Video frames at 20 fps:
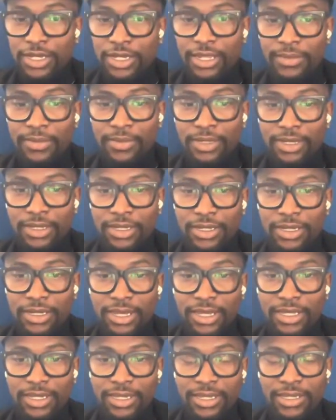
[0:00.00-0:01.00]
I'm
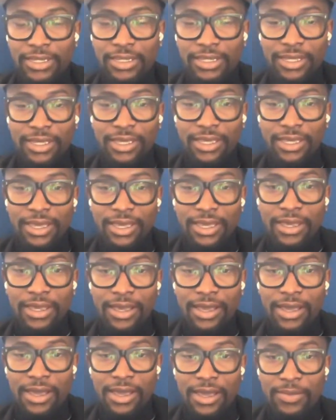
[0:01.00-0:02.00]
good.
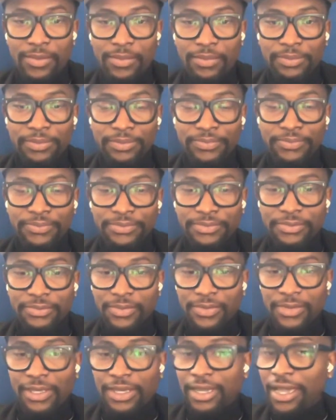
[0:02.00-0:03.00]
Um,
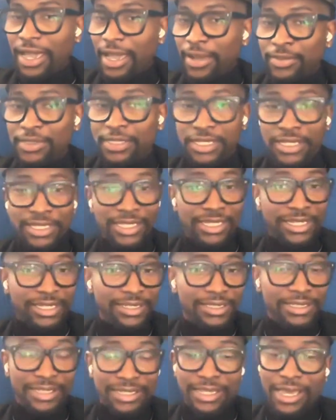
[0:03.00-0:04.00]
I'm
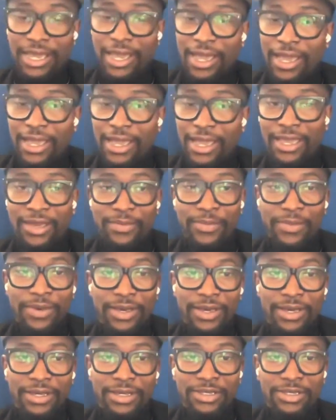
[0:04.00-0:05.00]
Dylan. I am
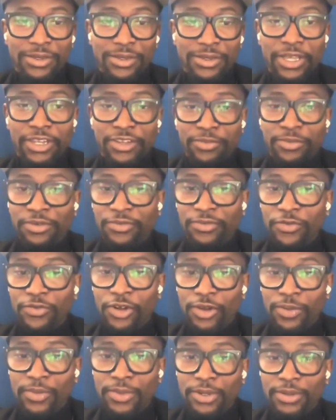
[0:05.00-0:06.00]
a creative
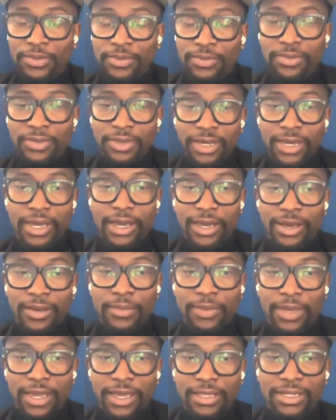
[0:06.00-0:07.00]
performer.
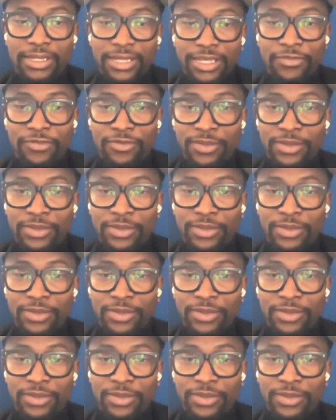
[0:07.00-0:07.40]
I'm hailing here from